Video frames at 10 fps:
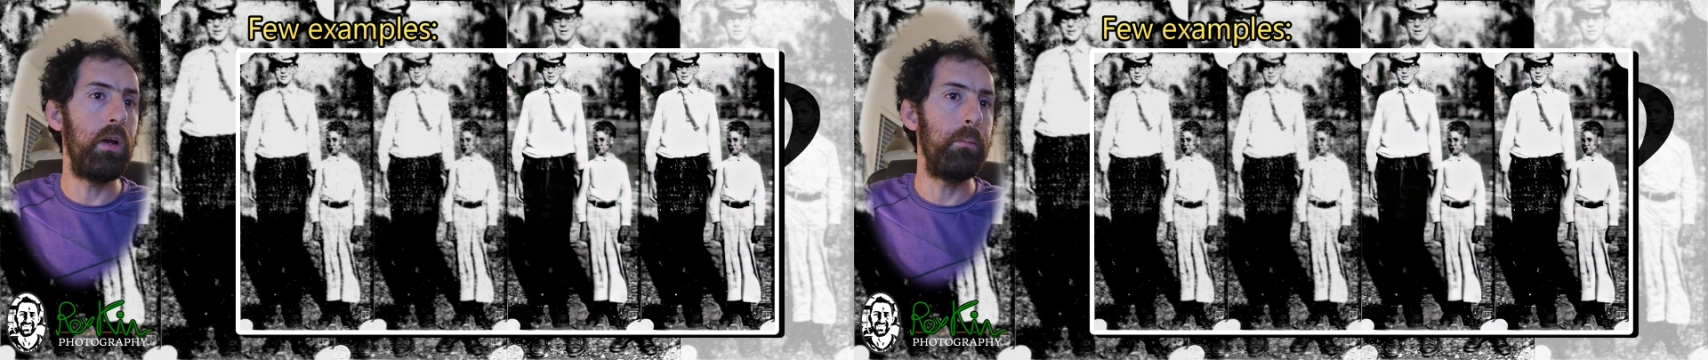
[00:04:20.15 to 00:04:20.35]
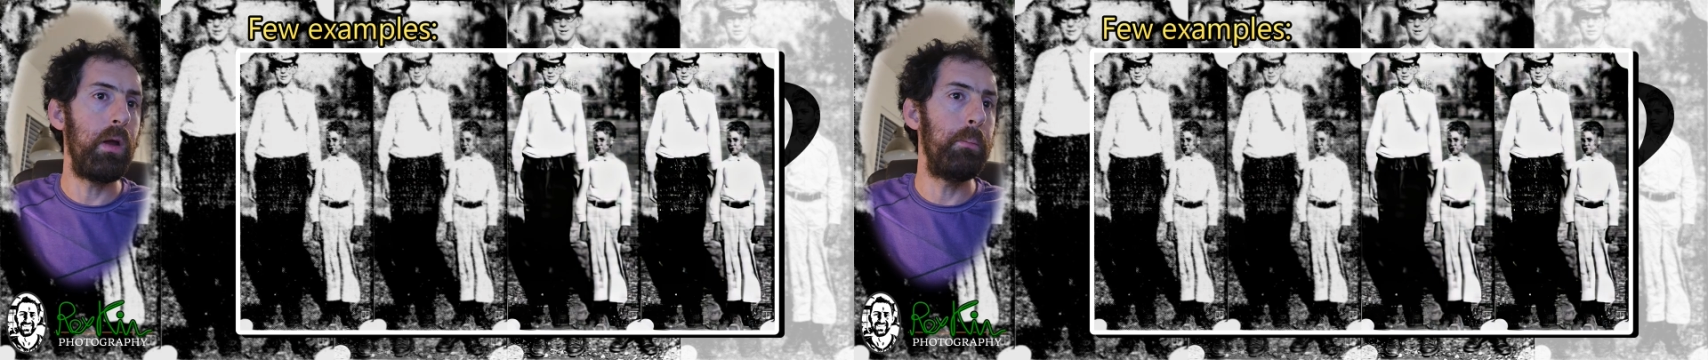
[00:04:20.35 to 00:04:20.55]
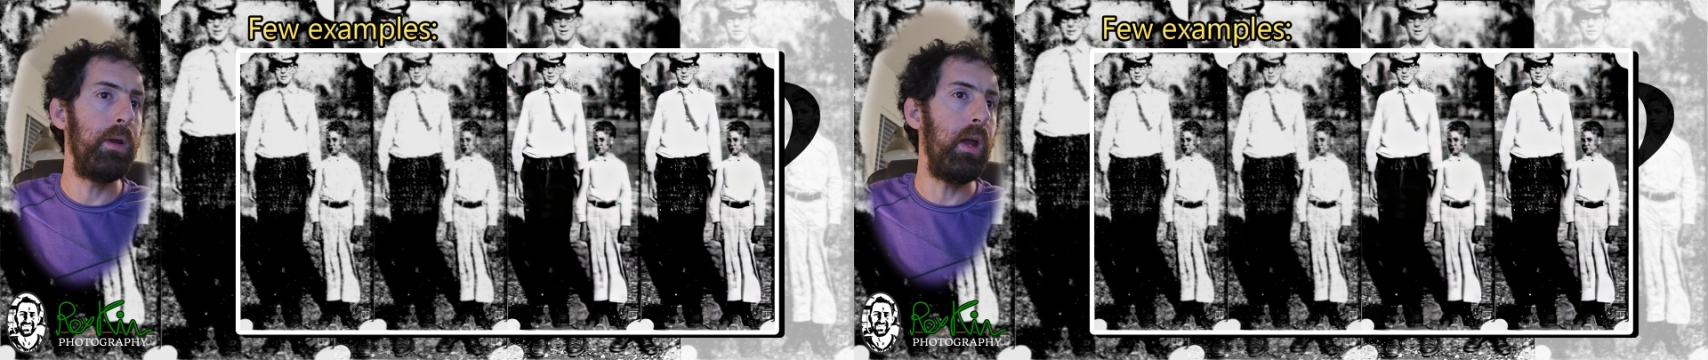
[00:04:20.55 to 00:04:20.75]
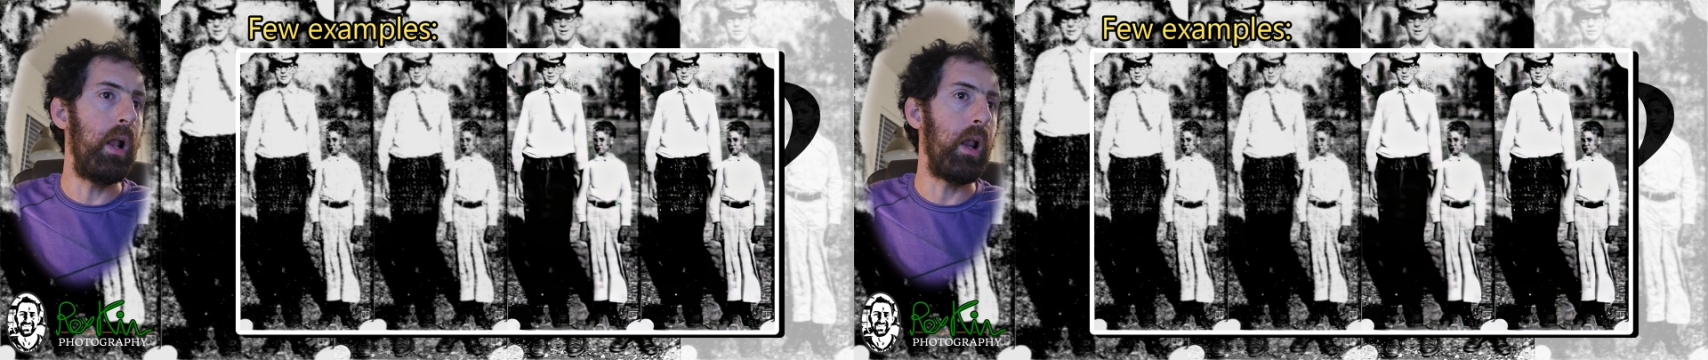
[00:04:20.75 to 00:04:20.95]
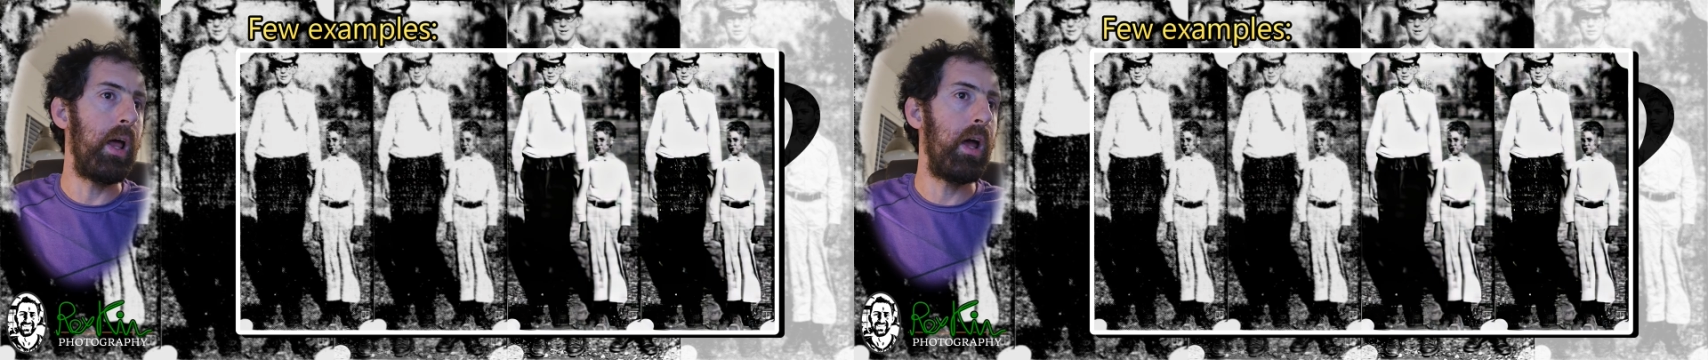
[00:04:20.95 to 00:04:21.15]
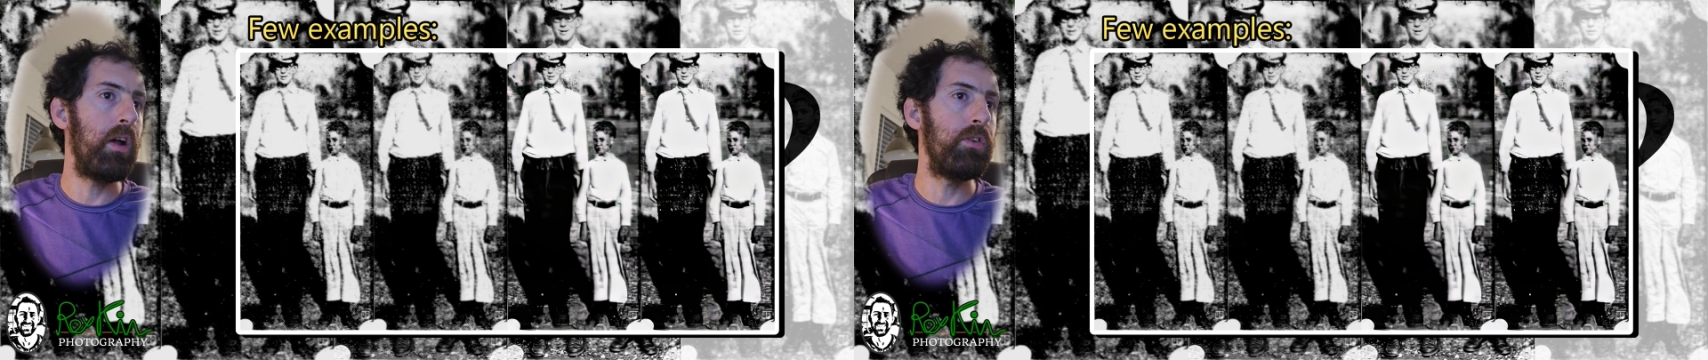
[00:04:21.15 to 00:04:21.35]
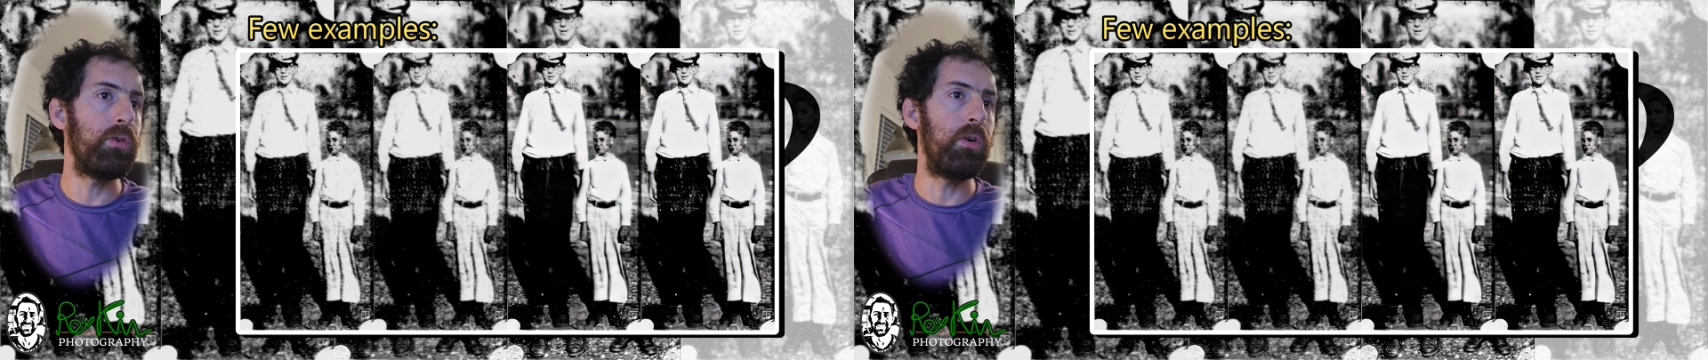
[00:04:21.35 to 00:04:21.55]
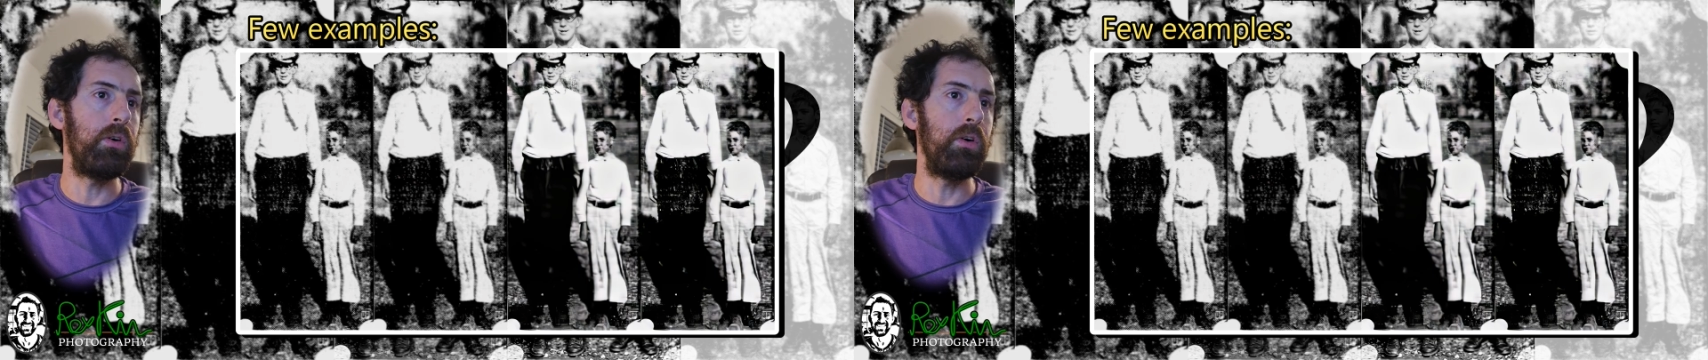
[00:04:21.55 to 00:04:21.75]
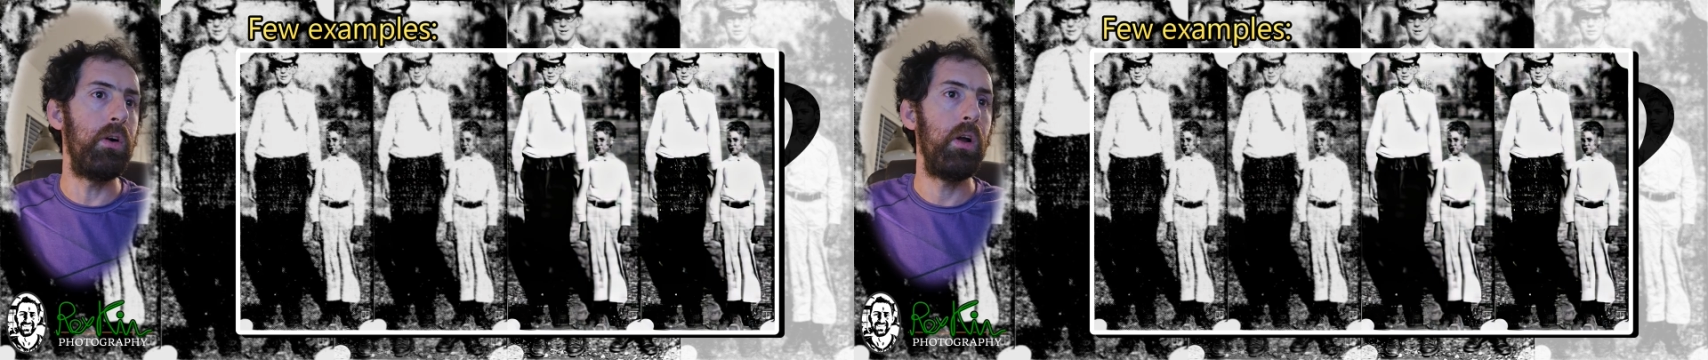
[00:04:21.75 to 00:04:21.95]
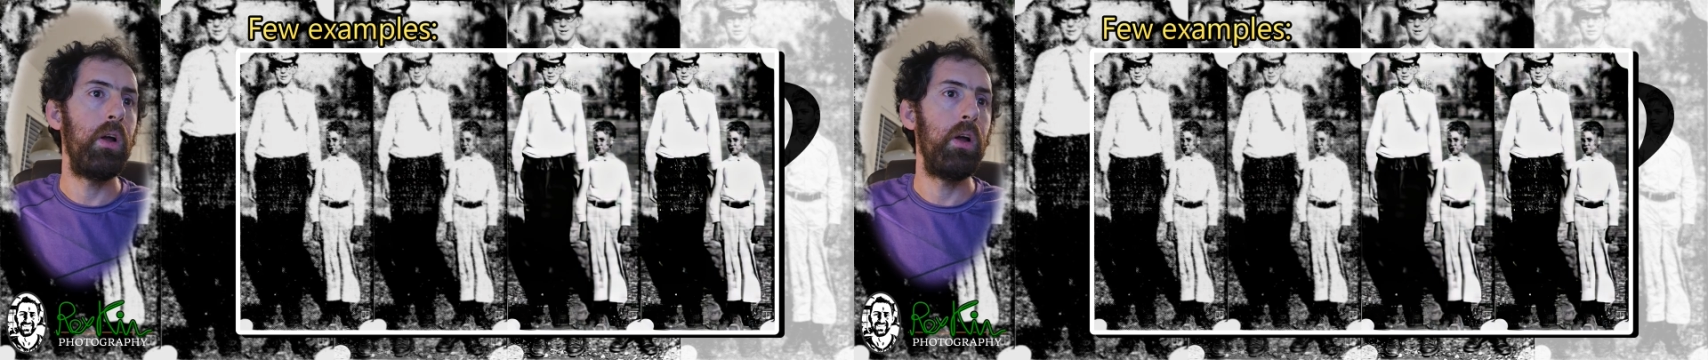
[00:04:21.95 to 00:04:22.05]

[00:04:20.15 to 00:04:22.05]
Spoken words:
maybe a land or